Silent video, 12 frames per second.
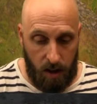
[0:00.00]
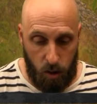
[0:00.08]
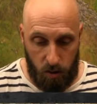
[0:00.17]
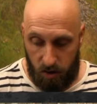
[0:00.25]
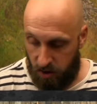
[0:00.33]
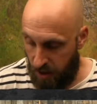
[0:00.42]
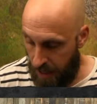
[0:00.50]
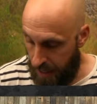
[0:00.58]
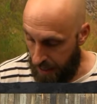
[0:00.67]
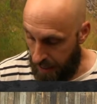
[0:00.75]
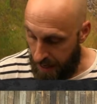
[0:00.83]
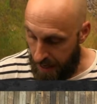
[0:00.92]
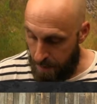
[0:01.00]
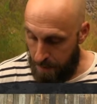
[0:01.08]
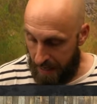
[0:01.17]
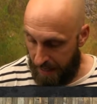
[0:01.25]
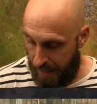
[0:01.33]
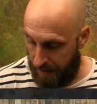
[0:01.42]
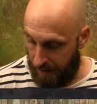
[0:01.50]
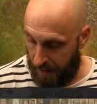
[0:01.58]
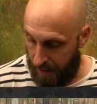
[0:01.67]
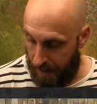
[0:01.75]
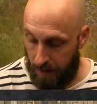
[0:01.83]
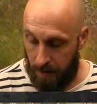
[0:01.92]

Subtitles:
you see immediately